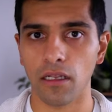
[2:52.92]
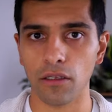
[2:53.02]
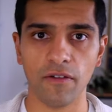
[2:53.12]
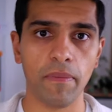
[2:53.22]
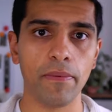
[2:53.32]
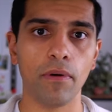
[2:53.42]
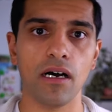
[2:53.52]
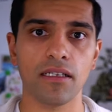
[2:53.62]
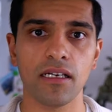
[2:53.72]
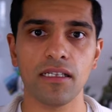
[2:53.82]
Lots of people
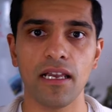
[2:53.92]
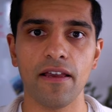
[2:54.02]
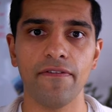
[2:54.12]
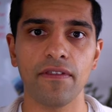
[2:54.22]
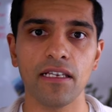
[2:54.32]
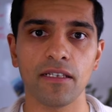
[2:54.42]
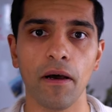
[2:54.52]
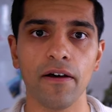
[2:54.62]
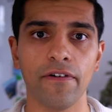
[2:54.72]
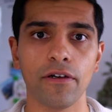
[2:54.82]
ask us if the
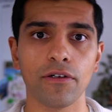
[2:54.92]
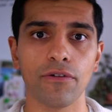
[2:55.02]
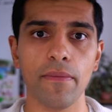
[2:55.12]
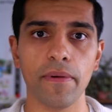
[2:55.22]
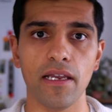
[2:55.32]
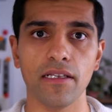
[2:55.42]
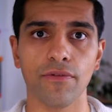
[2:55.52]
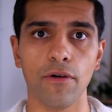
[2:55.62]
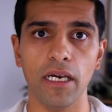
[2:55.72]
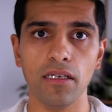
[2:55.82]
smartphone grip is
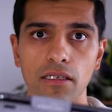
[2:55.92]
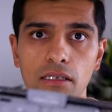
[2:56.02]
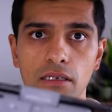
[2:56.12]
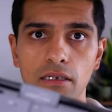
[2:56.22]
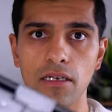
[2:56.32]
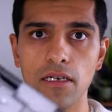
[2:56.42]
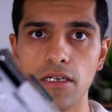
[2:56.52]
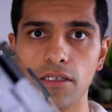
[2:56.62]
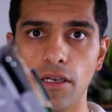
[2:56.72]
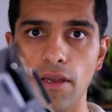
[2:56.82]
robust.
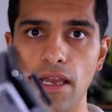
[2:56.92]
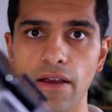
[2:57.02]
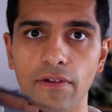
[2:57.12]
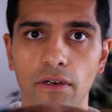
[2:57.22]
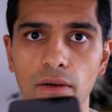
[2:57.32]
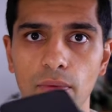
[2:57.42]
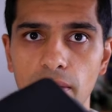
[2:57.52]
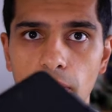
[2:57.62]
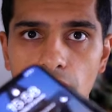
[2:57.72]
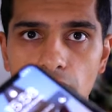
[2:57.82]
So here I've got it
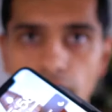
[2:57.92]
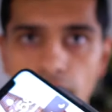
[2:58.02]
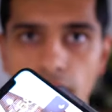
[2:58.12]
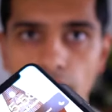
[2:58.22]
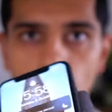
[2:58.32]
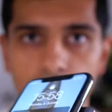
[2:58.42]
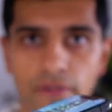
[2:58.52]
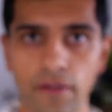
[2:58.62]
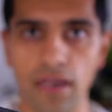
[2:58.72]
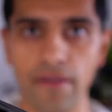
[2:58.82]
with my
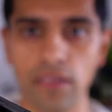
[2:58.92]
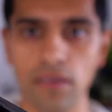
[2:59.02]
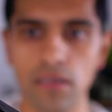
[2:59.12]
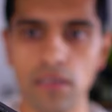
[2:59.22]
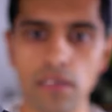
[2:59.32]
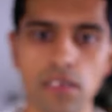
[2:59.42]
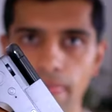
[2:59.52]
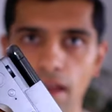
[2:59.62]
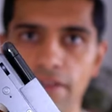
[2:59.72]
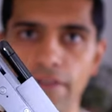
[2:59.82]
iPhone 11.
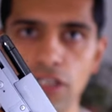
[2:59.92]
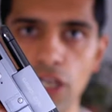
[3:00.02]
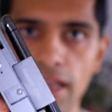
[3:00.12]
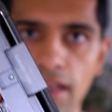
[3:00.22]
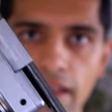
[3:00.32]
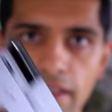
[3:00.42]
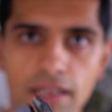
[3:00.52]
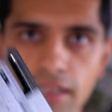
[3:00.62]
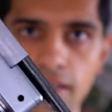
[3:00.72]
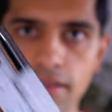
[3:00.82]
And if I shake it like
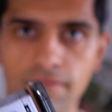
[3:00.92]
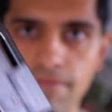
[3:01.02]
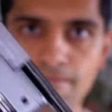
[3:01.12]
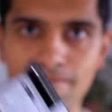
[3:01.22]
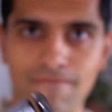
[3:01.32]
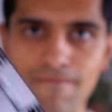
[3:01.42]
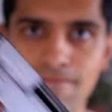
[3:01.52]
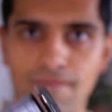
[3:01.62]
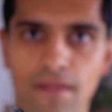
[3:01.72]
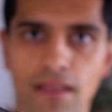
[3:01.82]
this,
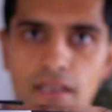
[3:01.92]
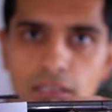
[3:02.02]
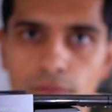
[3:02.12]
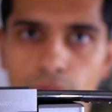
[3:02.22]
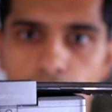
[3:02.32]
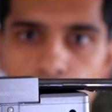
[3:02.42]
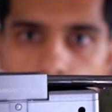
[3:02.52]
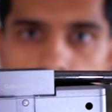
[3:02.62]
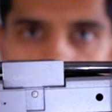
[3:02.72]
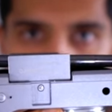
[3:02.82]
pretty
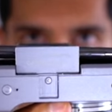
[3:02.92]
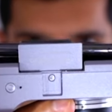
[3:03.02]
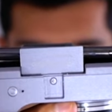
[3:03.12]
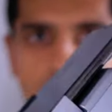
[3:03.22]
robust.